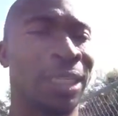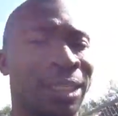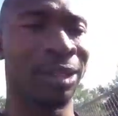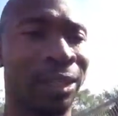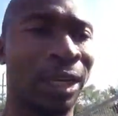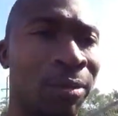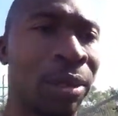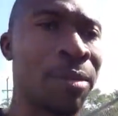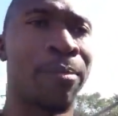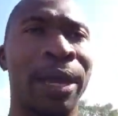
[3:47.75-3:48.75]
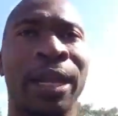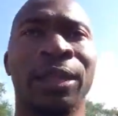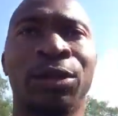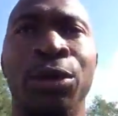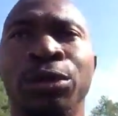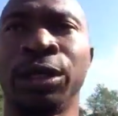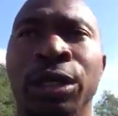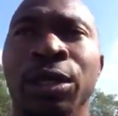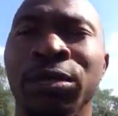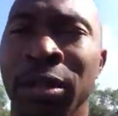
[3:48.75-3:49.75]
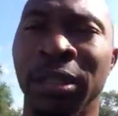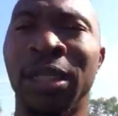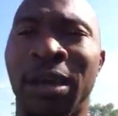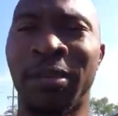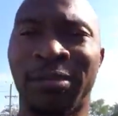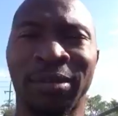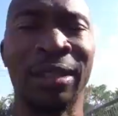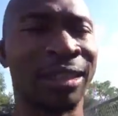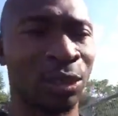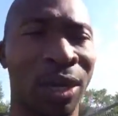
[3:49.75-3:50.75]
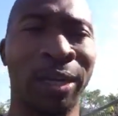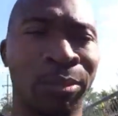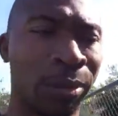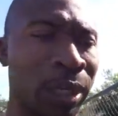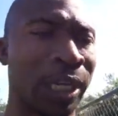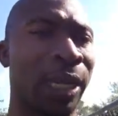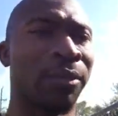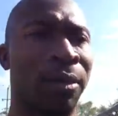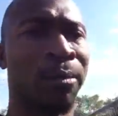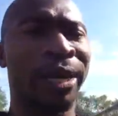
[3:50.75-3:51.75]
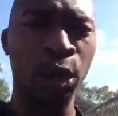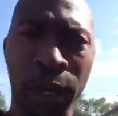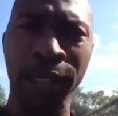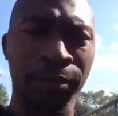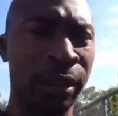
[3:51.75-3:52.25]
you know, he made it through, you know, trying to remember the name. But anyway,